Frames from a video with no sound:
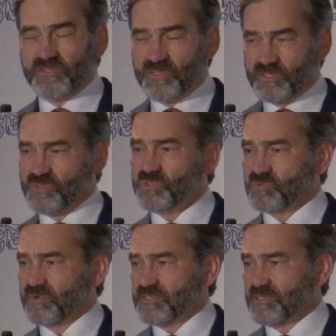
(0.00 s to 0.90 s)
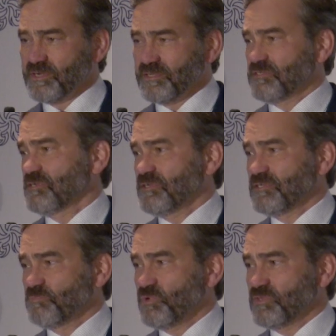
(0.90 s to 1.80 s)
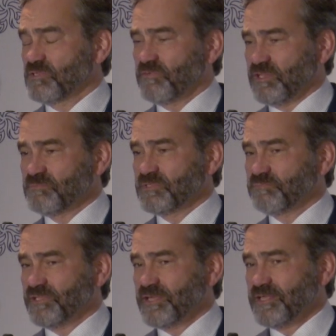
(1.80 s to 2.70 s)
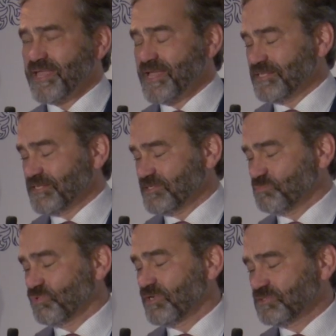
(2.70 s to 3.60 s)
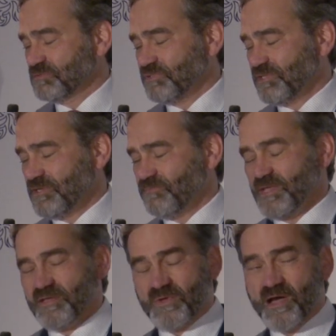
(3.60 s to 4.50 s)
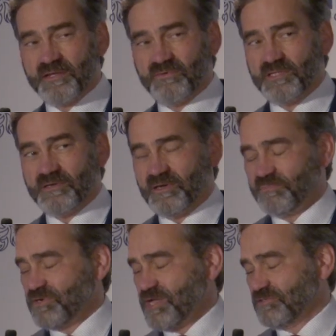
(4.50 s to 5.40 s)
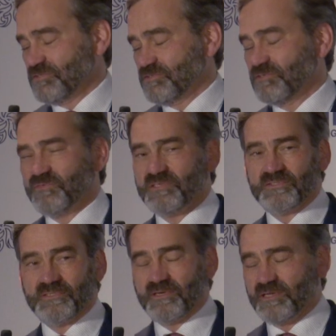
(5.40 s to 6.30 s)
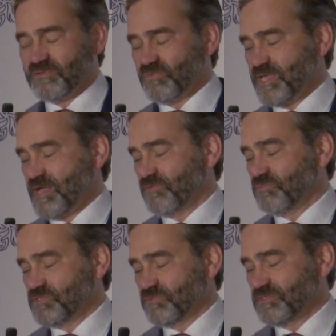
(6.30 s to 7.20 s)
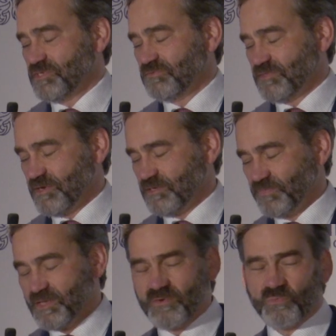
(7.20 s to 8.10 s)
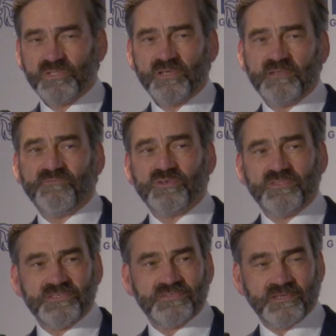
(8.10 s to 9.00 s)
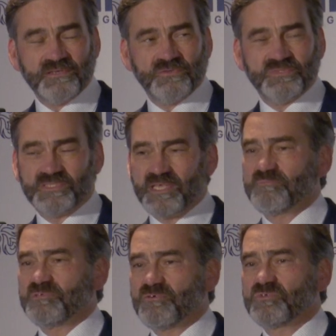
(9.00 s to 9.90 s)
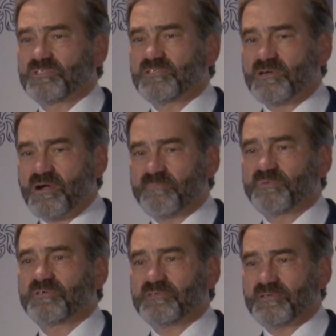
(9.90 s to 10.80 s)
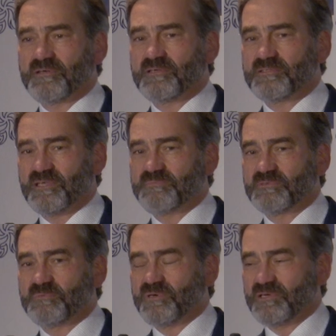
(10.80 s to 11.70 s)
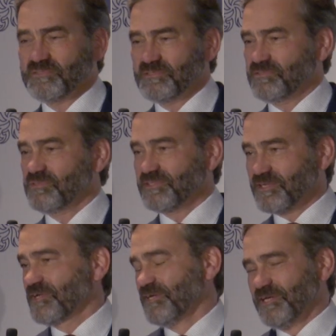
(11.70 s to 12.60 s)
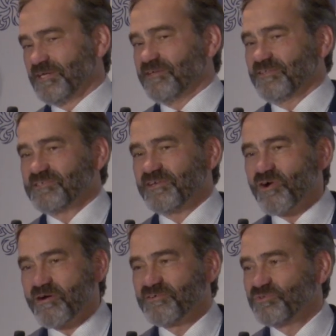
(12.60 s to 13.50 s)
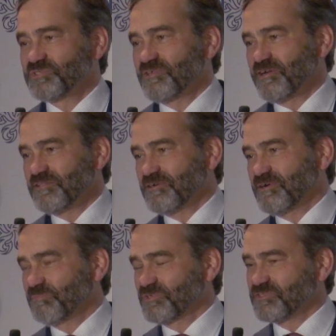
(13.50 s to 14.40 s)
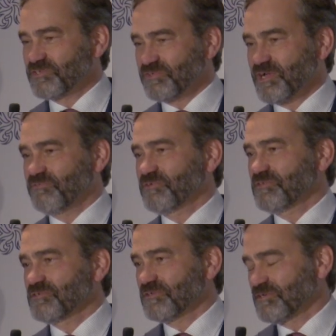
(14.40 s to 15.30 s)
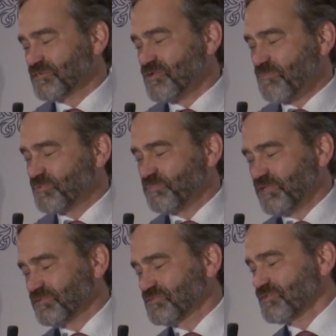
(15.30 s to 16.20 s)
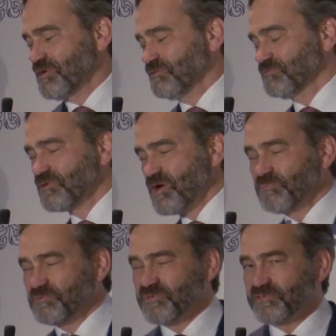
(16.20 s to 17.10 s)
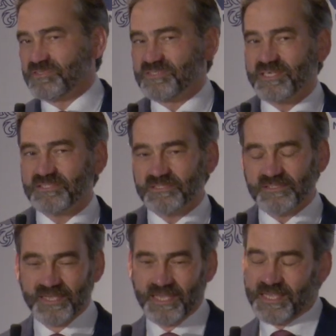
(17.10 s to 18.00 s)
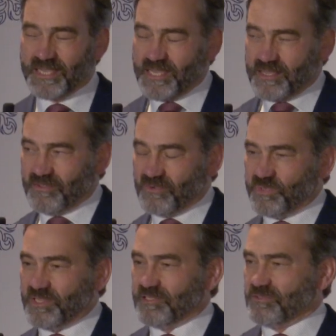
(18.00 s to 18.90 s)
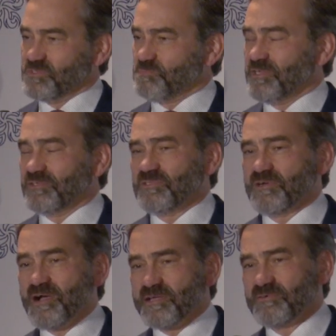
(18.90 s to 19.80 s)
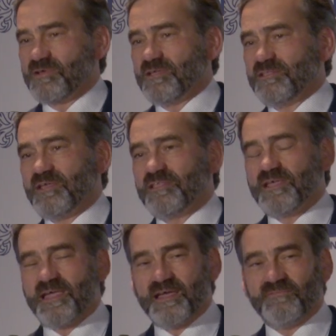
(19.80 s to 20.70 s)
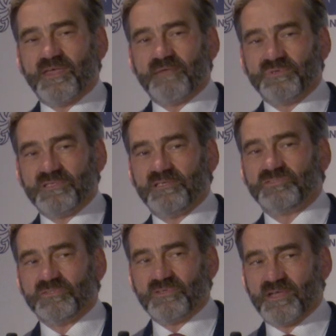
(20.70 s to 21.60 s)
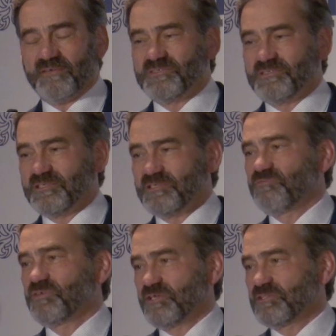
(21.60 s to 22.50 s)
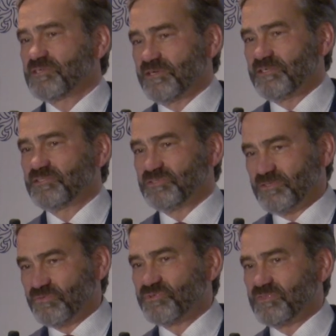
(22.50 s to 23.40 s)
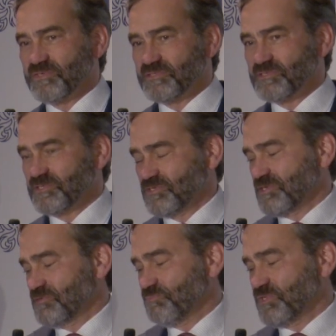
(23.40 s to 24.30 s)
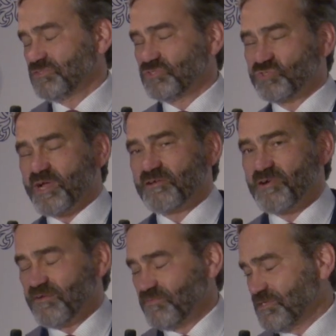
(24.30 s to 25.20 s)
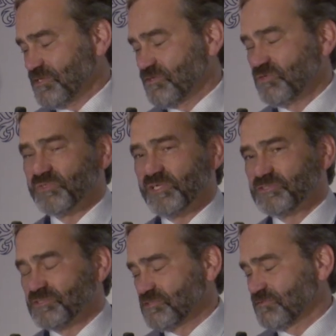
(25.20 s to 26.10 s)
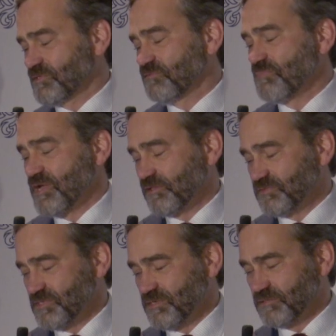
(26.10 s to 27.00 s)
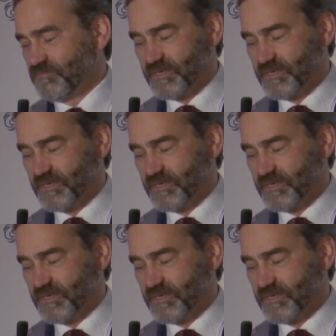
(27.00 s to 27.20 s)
The two stories there, it's both a development play and an exploration play. High-grade copper at the surface, you know, we have a resource out there. We're looking for these, you know, sediment-hosted copper types of deposits, you know, like that, I like to say Congo-style copper, Central African copper belt style of copper mineralization. You know, we like those because they're high grade and they have that potential to have significant tonnage, you know, through these potentially stratigraphic accumulations of metals here.